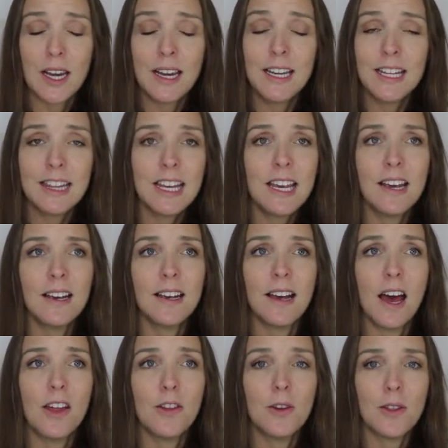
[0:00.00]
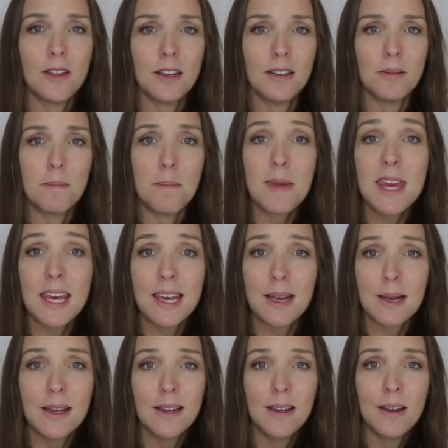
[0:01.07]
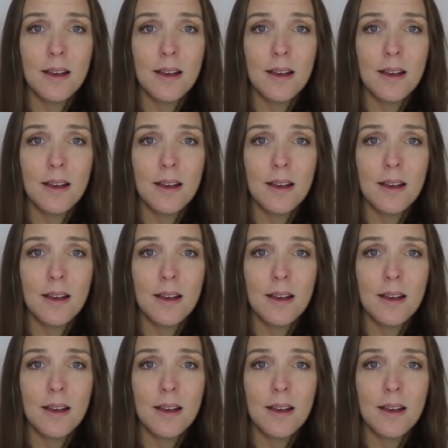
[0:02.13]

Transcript: anything other than me,